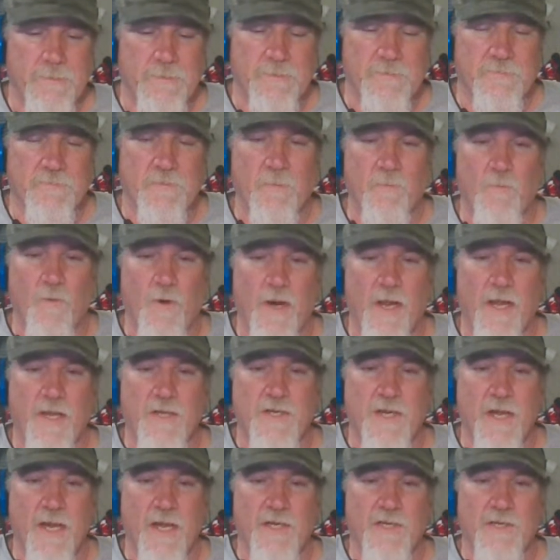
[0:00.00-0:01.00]
from when I
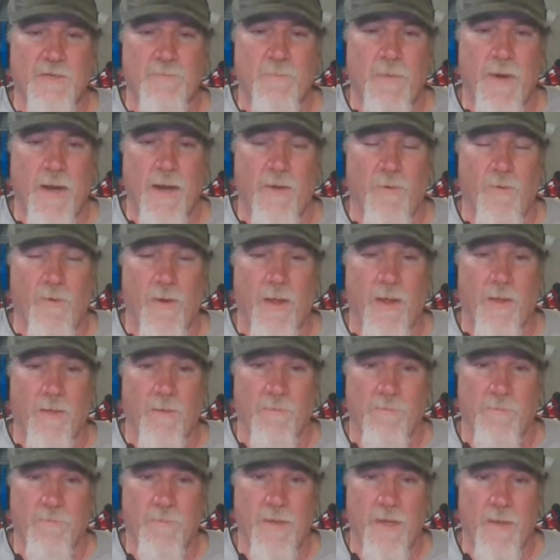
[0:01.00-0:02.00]
changed my
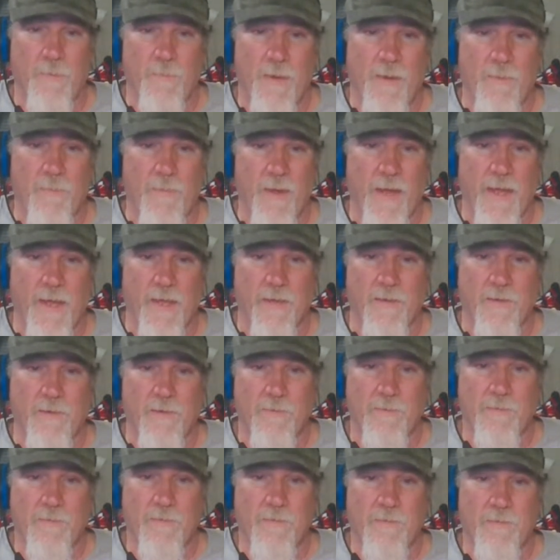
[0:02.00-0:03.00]
oil on my bike
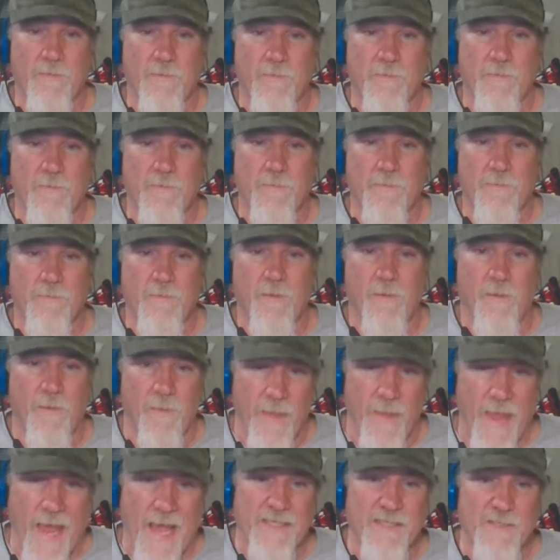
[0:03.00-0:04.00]

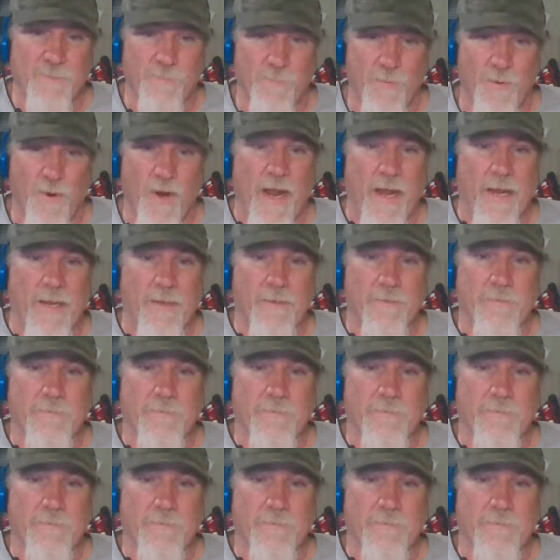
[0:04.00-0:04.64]
last spring.